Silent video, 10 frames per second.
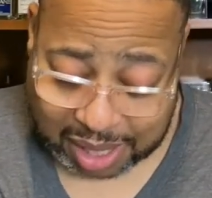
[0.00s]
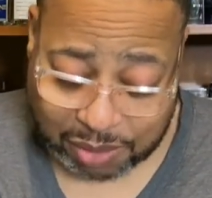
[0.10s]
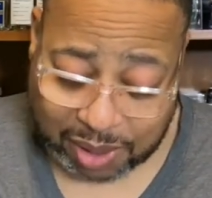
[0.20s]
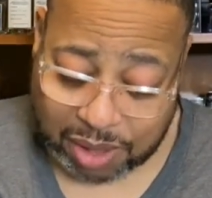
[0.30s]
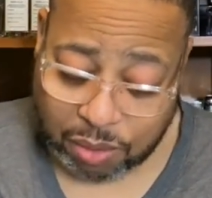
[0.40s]

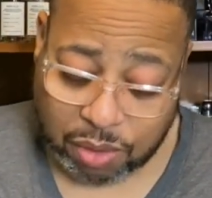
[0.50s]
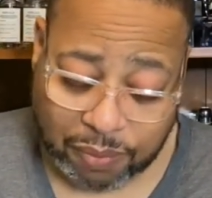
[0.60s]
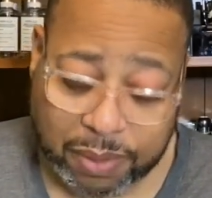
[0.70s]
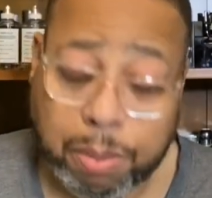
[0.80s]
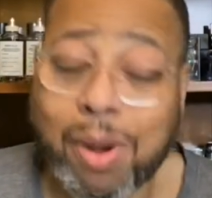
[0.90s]
So I don't know
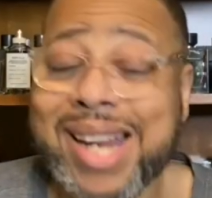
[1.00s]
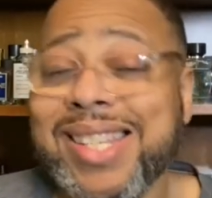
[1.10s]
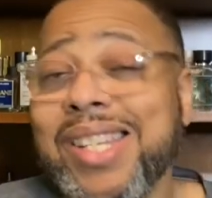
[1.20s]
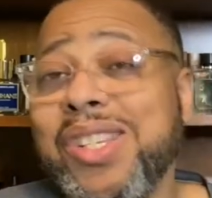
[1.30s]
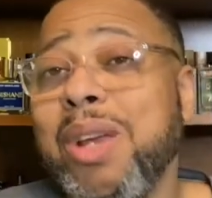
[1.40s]
if the price
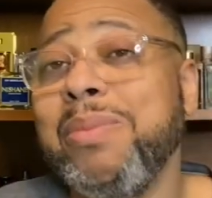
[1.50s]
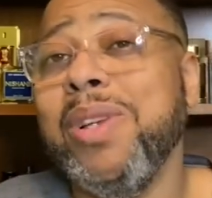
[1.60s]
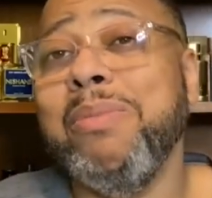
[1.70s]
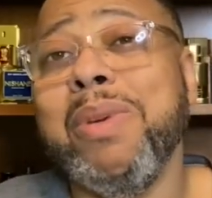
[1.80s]
has jumped up.